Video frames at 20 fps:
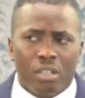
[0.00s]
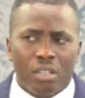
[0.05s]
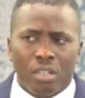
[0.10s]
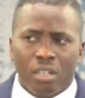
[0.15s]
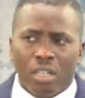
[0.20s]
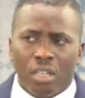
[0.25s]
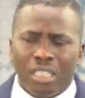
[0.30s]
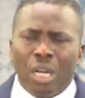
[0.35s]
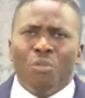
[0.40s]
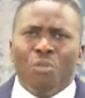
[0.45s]

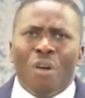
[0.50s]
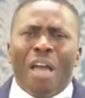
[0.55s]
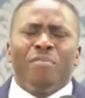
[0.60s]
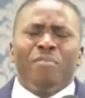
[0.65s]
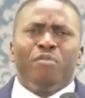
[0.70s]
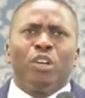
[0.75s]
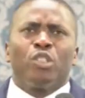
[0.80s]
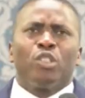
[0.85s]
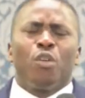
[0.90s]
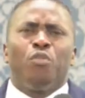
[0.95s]
The wife,
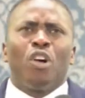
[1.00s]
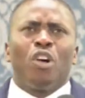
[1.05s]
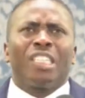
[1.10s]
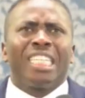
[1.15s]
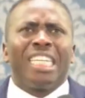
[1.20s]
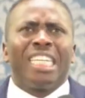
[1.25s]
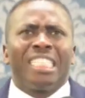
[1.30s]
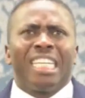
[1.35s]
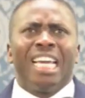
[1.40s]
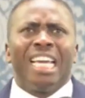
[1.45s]
first of all,
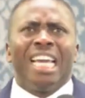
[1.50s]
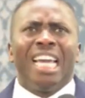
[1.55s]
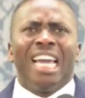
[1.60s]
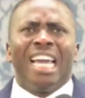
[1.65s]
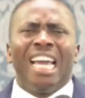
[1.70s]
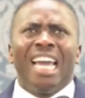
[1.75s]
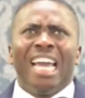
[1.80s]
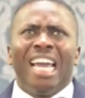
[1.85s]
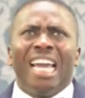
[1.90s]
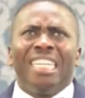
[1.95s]
thinks,
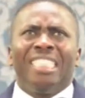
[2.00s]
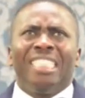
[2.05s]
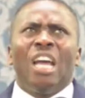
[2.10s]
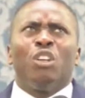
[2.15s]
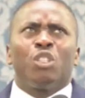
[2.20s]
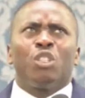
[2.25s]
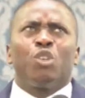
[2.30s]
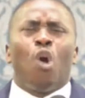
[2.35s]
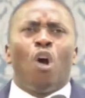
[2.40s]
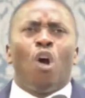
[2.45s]

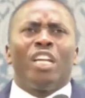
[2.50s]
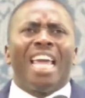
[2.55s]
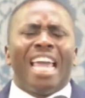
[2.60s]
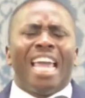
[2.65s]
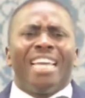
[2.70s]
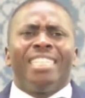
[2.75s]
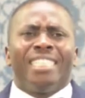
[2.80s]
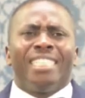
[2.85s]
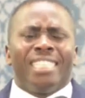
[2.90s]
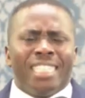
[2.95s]
does God
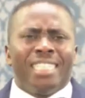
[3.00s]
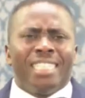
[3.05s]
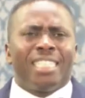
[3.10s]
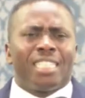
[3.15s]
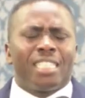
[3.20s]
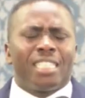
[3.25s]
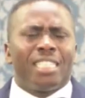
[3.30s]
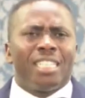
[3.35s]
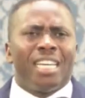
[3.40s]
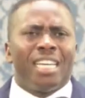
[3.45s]

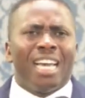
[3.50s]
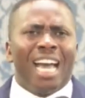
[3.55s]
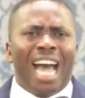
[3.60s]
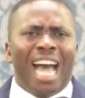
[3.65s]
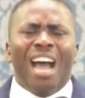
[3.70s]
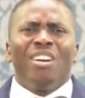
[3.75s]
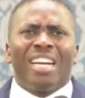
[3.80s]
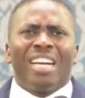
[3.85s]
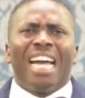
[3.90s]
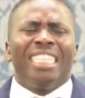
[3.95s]
exist?
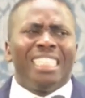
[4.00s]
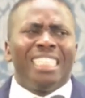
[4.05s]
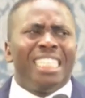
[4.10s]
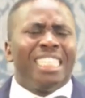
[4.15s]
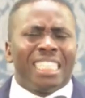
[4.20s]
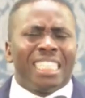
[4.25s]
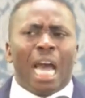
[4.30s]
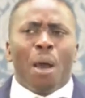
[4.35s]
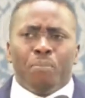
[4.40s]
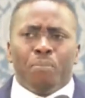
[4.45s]
How can
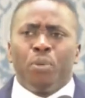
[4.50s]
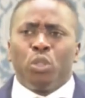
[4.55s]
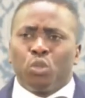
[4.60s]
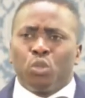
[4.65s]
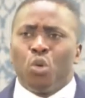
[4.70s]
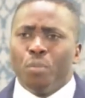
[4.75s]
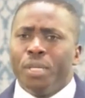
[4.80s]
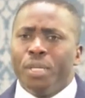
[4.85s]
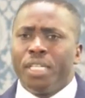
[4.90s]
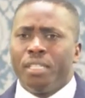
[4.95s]
this happen
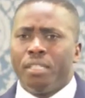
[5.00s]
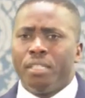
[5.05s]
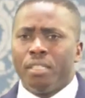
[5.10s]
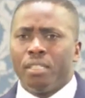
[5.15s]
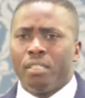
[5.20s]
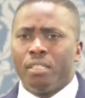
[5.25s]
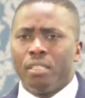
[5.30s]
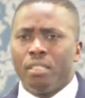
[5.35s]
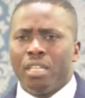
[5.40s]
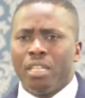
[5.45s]
to me?
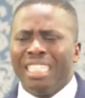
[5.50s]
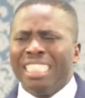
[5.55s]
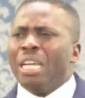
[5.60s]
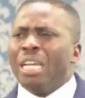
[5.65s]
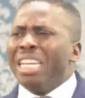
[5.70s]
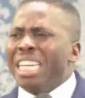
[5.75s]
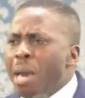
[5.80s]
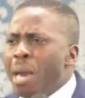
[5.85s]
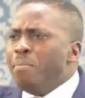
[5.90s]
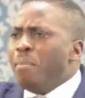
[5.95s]
The
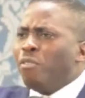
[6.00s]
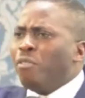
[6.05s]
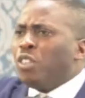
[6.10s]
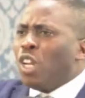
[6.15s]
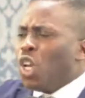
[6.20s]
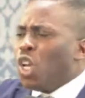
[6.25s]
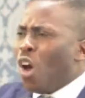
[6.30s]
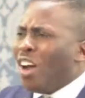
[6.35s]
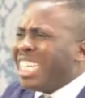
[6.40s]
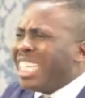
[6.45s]
name of the
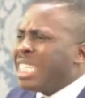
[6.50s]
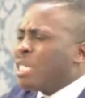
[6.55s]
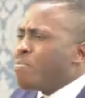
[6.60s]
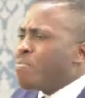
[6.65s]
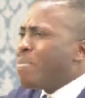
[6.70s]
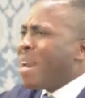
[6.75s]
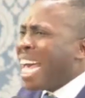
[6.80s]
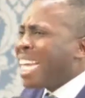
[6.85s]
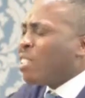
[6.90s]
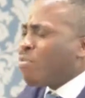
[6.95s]
Lord is
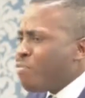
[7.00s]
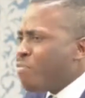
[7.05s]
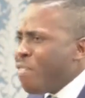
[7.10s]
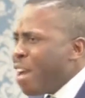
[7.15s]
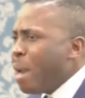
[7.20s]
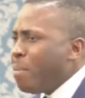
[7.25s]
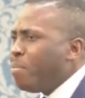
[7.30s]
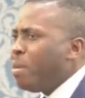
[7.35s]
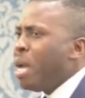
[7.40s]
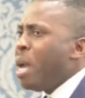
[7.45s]

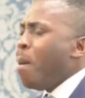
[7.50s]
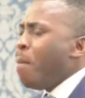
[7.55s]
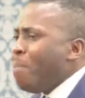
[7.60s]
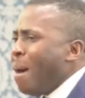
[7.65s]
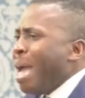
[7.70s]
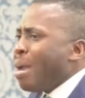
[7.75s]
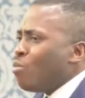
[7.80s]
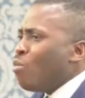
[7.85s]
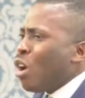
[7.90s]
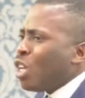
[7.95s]
blasphemed
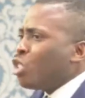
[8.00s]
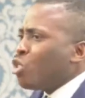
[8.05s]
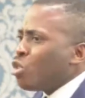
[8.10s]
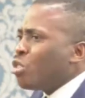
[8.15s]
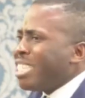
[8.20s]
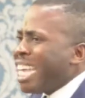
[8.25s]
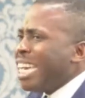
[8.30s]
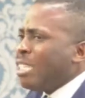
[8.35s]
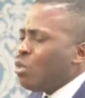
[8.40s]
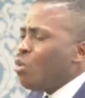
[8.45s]
by what you
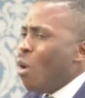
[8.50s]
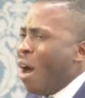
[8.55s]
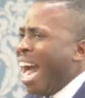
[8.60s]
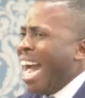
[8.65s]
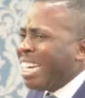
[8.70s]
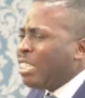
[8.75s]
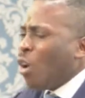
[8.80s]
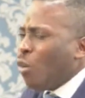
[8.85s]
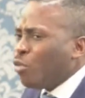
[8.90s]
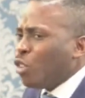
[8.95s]
say you
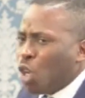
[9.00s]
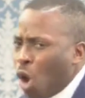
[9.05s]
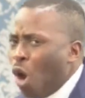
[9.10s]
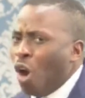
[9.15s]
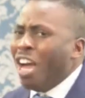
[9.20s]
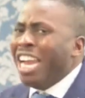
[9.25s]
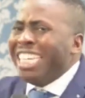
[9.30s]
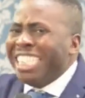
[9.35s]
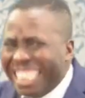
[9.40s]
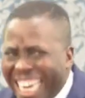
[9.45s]
heard of God.
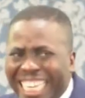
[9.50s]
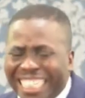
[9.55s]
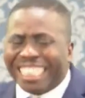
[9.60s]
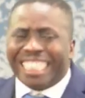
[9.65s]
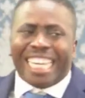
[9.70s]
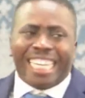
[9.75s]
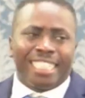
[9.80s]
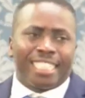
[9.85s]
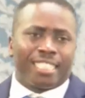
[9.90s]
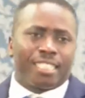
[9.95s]

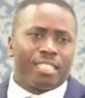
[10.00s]
Nonsense.